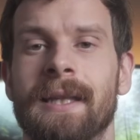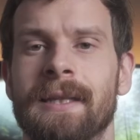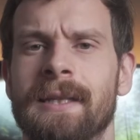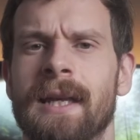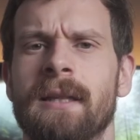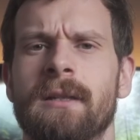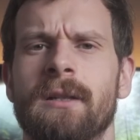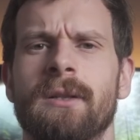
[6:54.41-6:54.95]
and
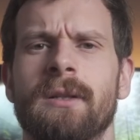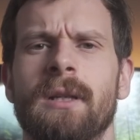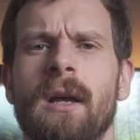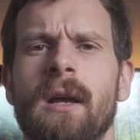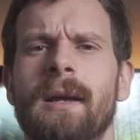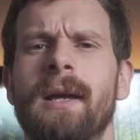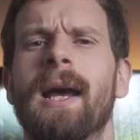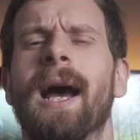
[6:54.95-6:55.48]
sensors
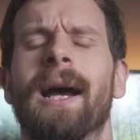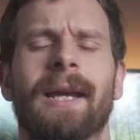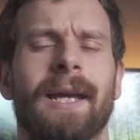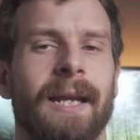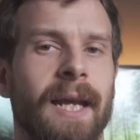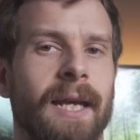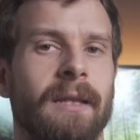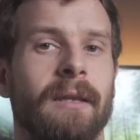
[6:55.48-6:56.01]
and
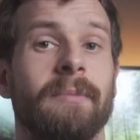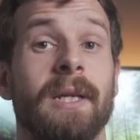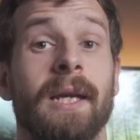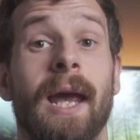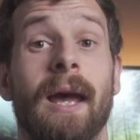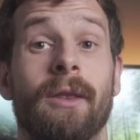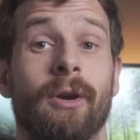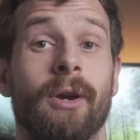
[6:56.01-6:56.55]
connect them
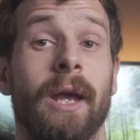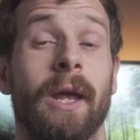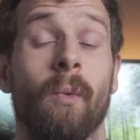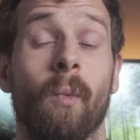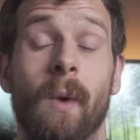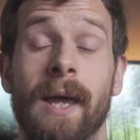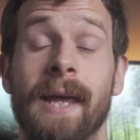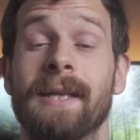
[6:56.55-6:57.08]
together
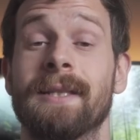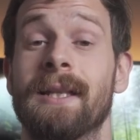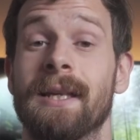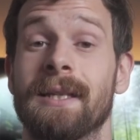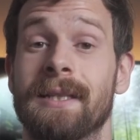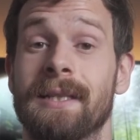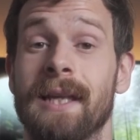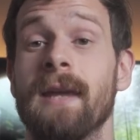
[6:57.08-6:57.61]
in ways
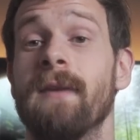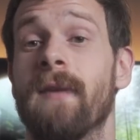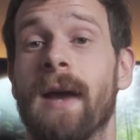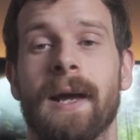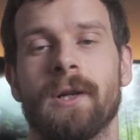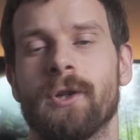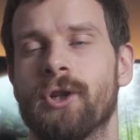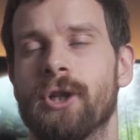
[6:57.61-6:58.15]
that save
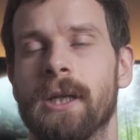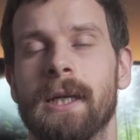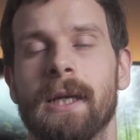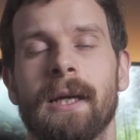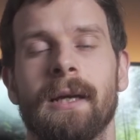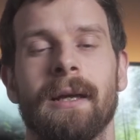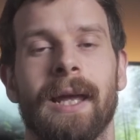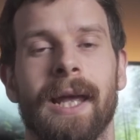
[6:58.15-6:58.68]
energy
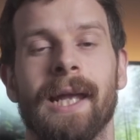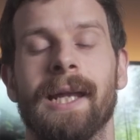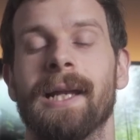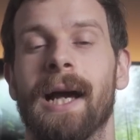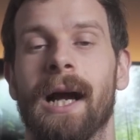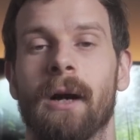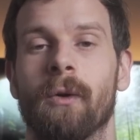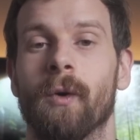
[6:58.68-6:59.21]

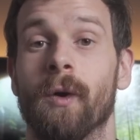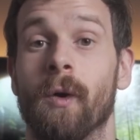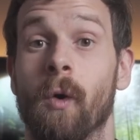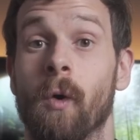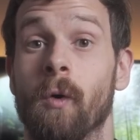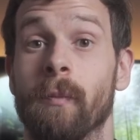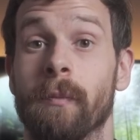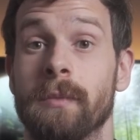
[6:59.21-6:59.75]
in our
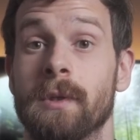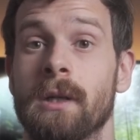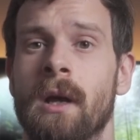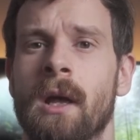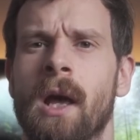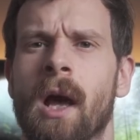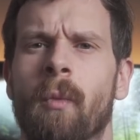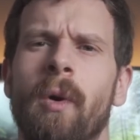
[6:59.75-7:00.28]
homes.
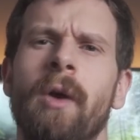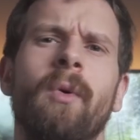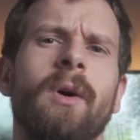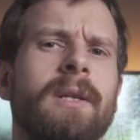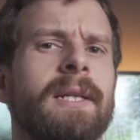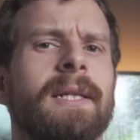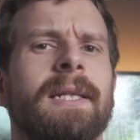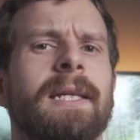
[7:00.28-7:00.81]
And we
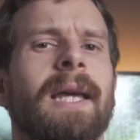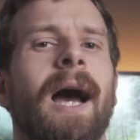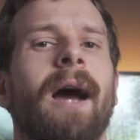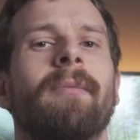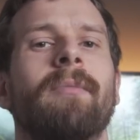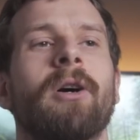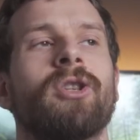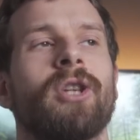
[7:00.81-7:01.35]
want to see
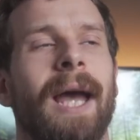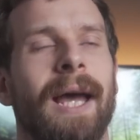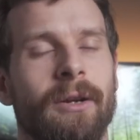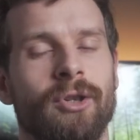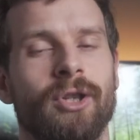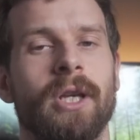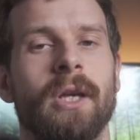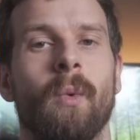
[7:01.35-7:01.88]
how much
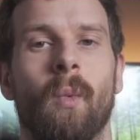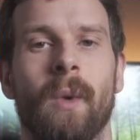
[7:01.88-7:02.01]
energy